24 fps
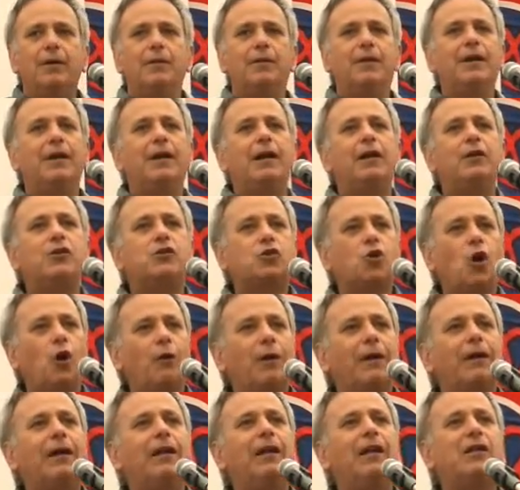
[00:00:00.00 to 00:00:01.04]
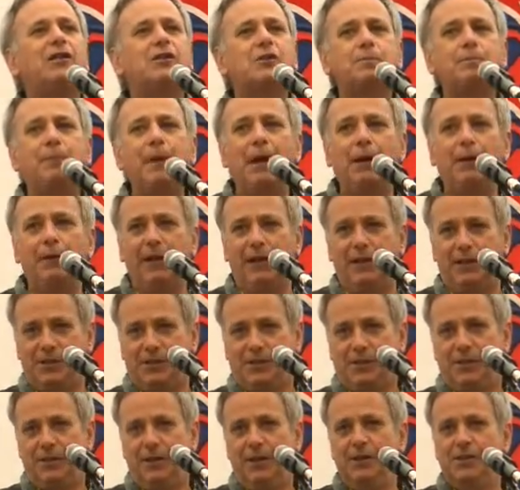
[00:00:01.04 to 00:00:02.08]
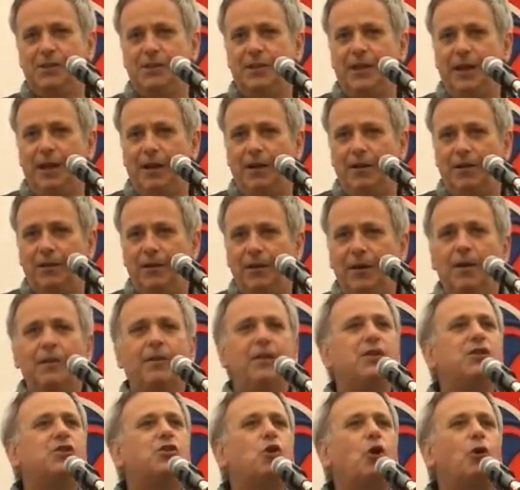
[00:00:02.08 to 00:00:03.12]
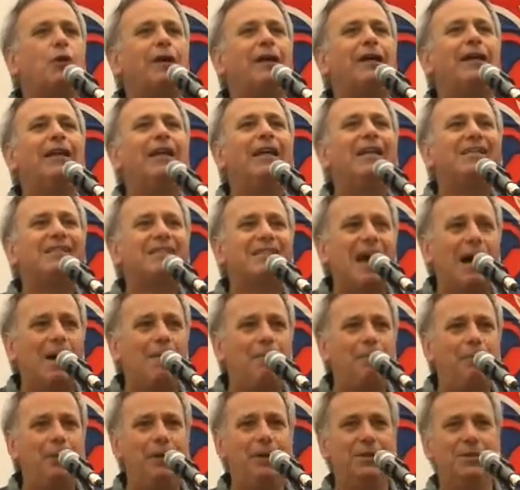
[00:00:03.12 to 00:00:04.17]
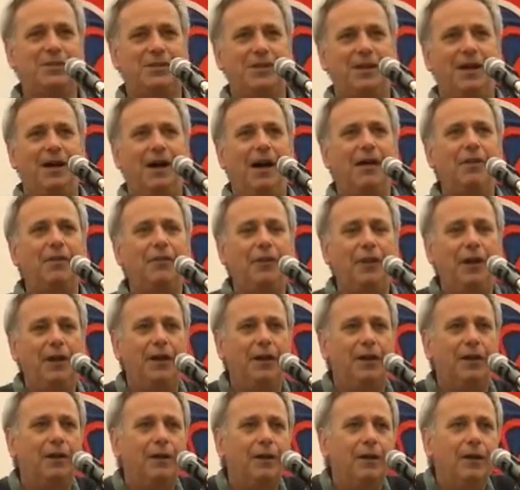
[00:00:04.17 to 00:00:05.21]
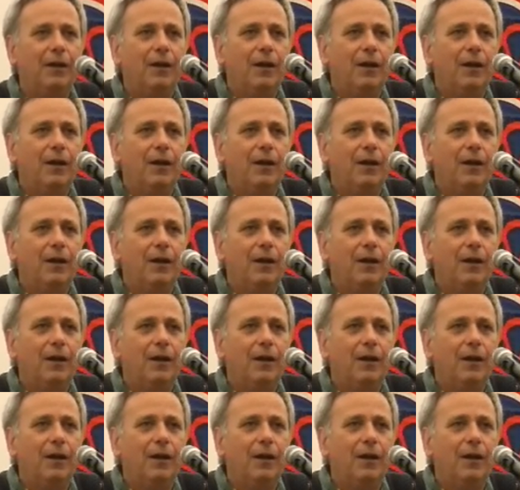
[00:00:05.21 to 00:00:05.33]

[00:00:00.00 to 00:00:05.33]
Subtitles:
The historical experience is there. The historical examples are there.